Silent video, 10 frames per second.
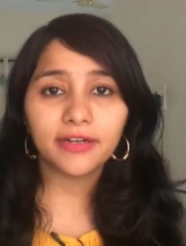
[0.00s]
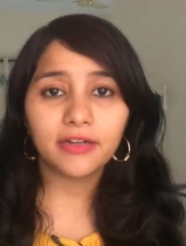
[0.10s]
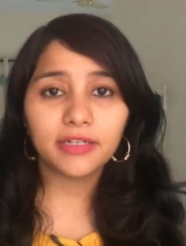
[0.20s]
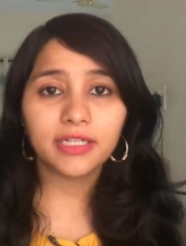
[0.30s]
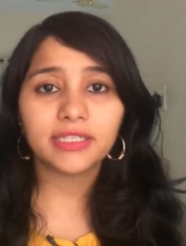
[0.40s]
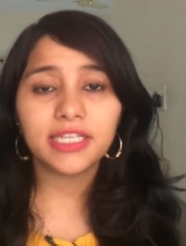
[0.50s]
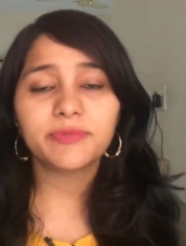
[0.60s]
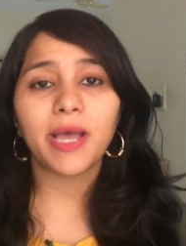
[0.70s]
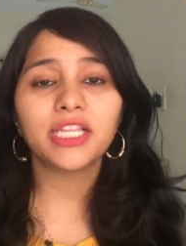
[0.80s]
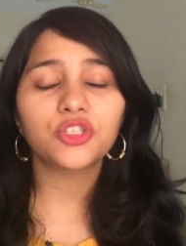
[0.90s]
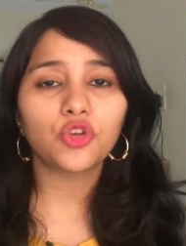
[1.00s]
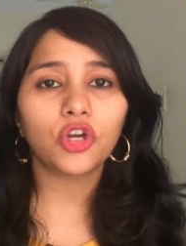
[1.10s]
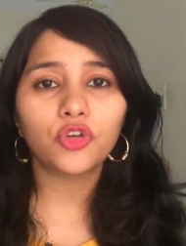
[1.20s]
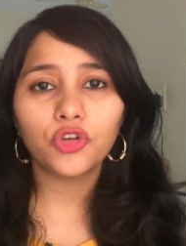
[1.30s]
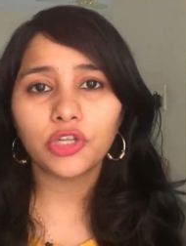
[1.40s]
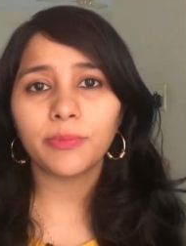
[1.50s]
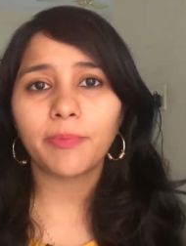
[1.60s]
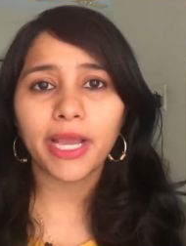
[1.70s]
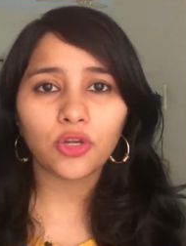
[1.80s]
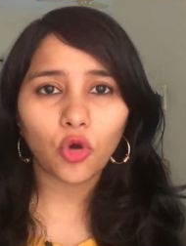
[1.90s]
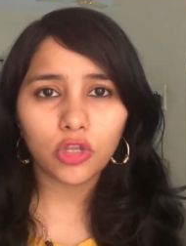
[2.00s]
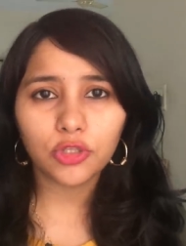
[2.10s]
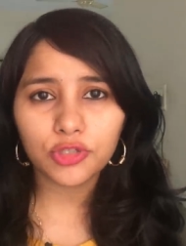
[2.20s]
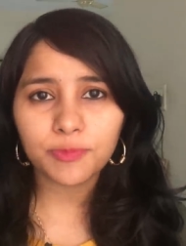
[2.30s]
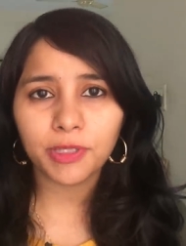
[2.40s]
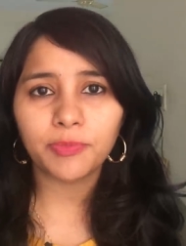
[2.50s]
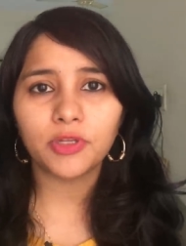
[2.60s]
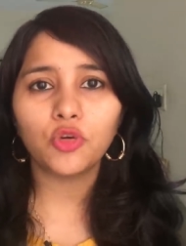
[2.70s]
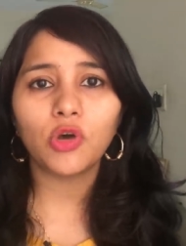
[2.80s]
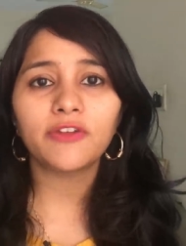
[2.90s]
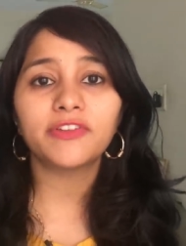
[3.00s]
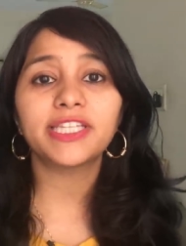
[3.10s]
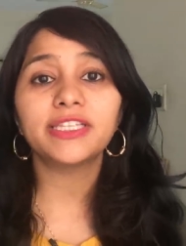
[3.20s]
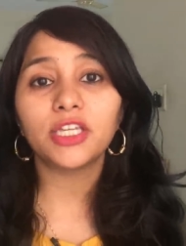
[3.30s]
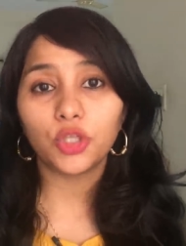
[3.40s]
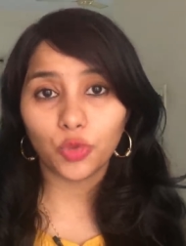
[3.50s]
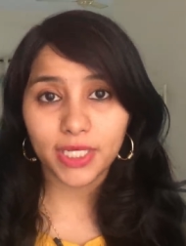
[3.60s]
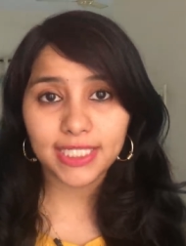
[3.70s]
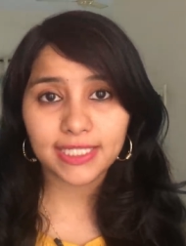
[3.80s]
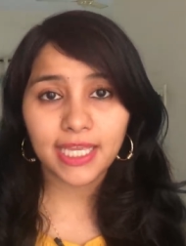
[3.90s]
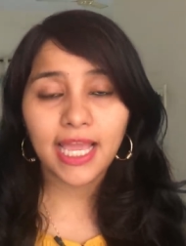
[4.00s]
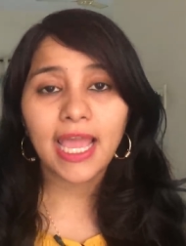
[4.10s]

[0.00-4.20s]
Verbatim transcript: Third, this ban is not going to impact all those people who are within the US